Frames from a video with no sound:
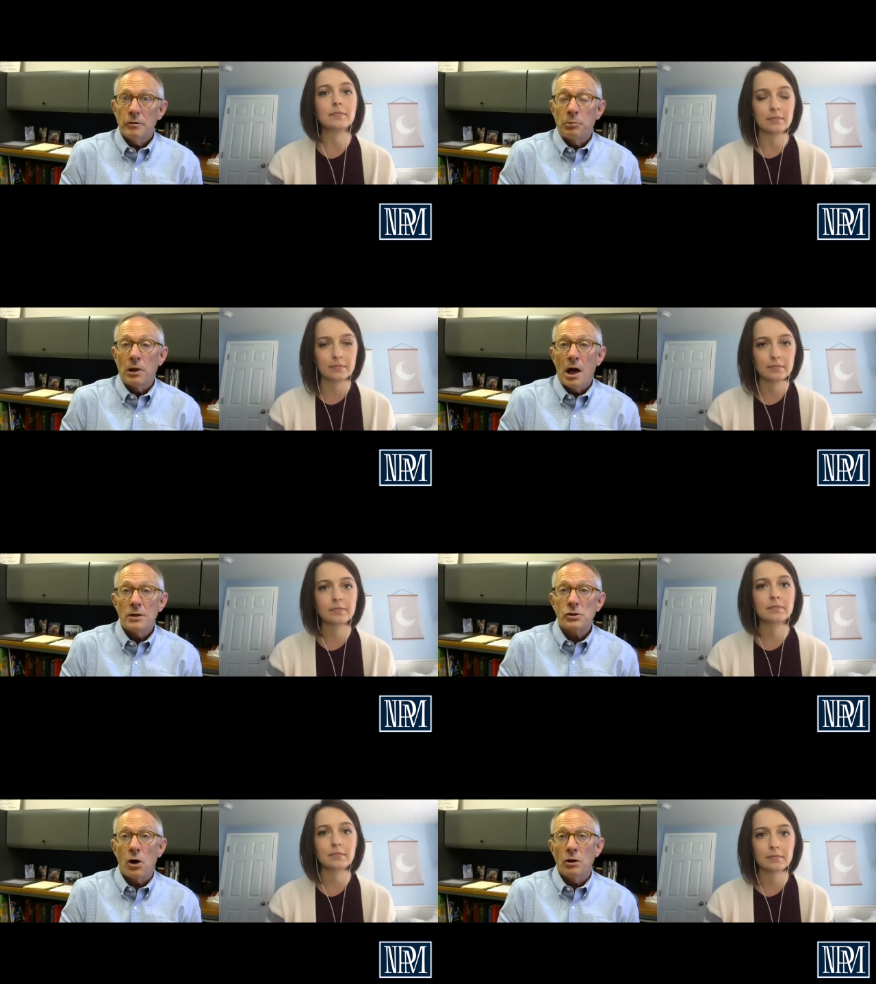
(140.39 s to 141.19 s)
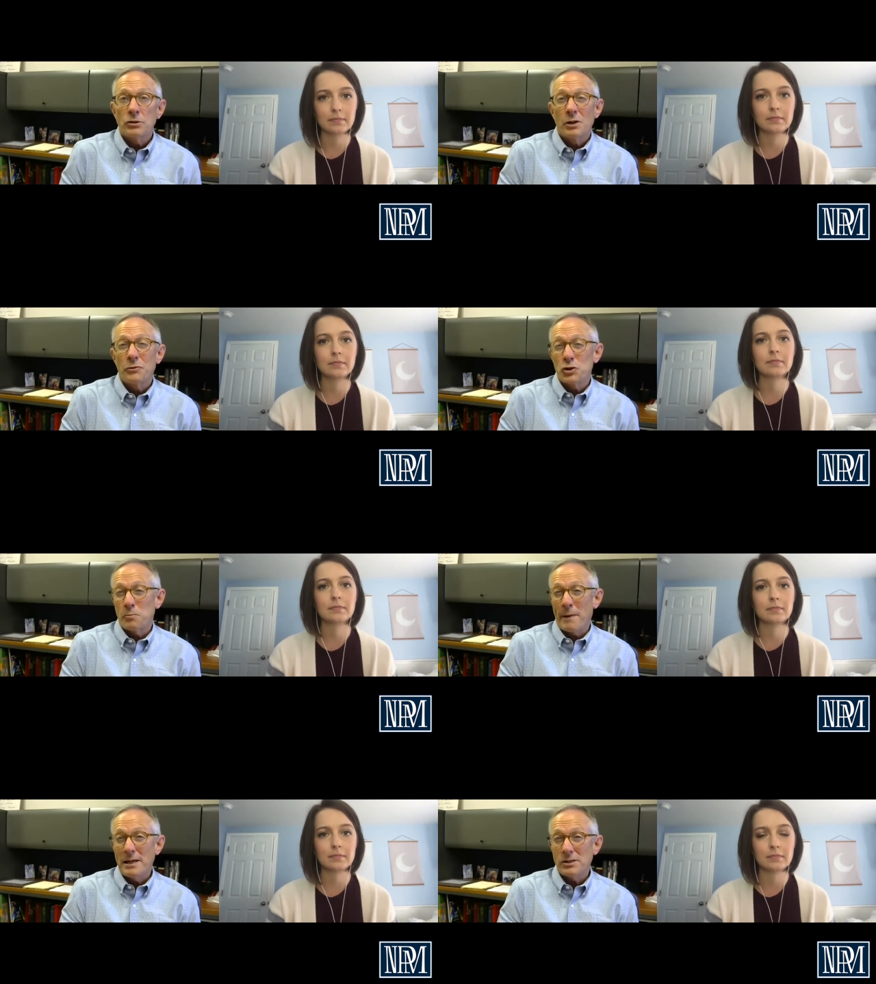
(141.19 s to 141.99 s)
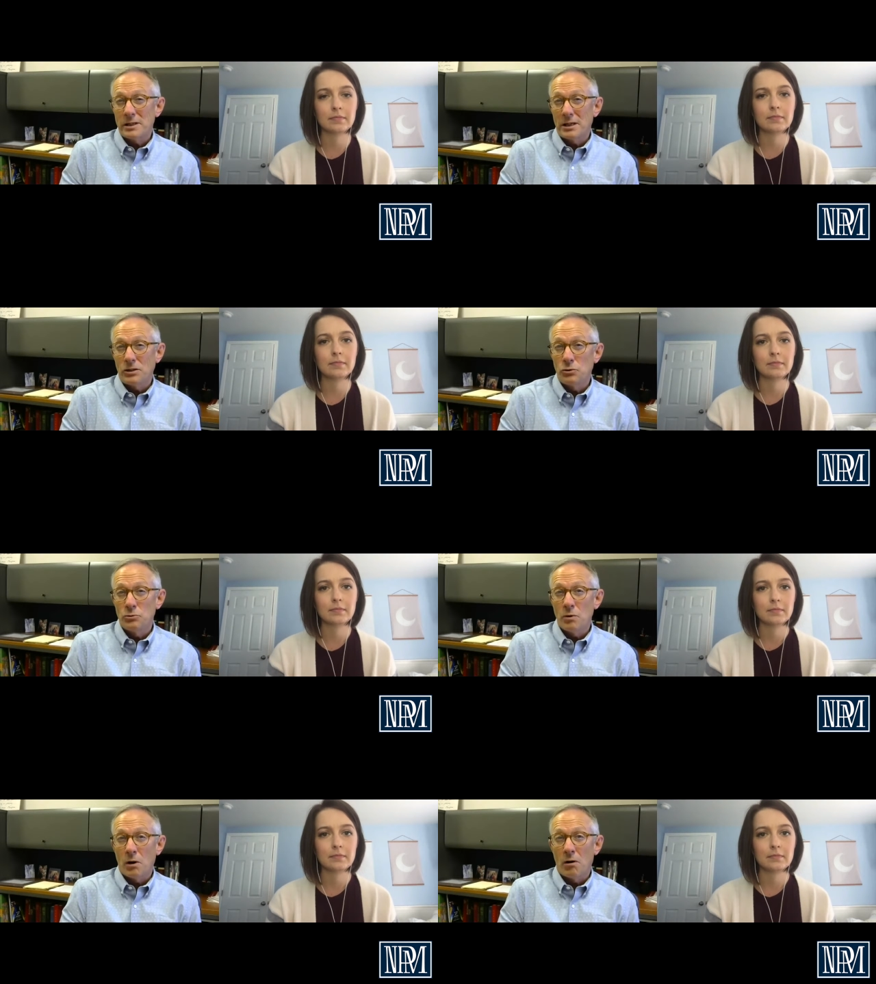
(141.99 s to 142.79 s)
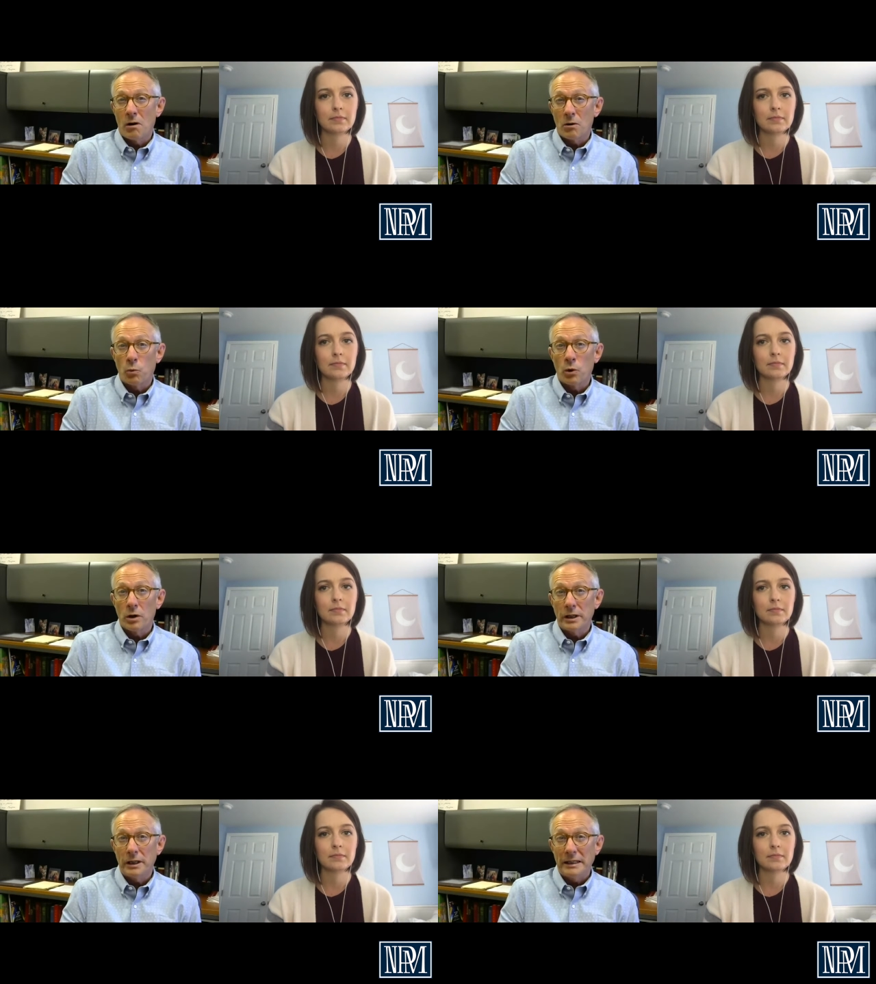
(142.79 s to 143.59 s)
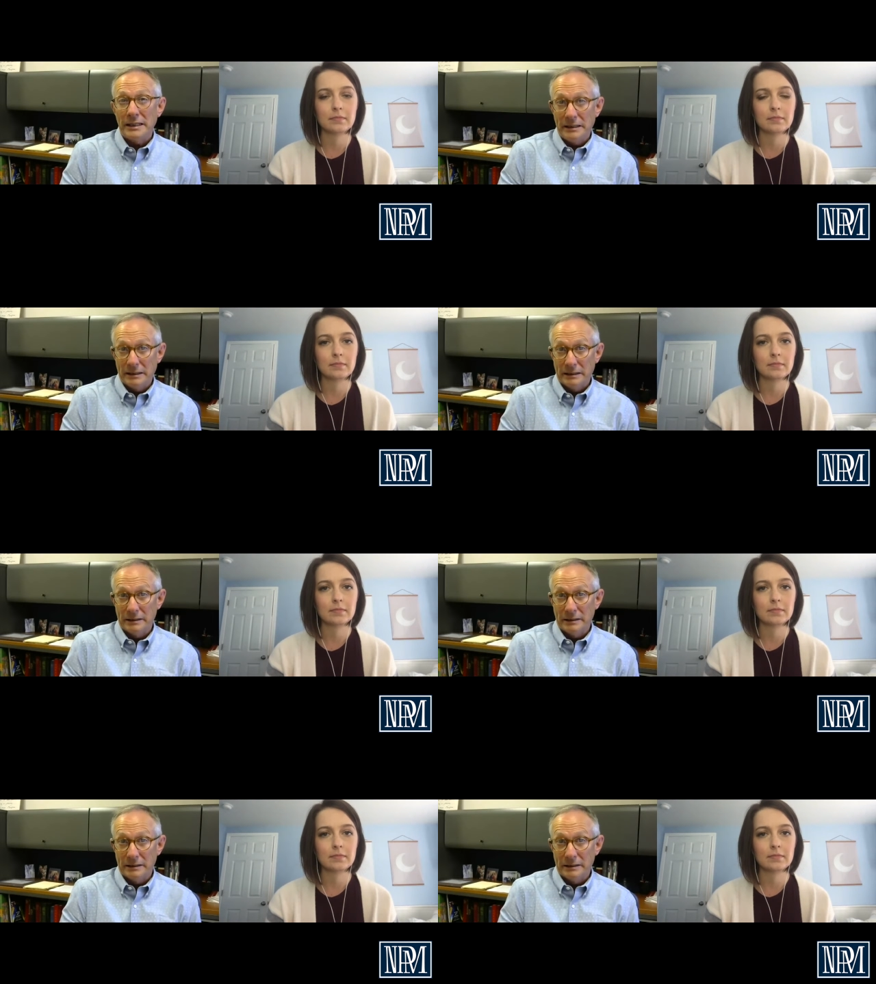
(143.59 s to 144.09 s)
Speaker 1: plus also the space that you are working in.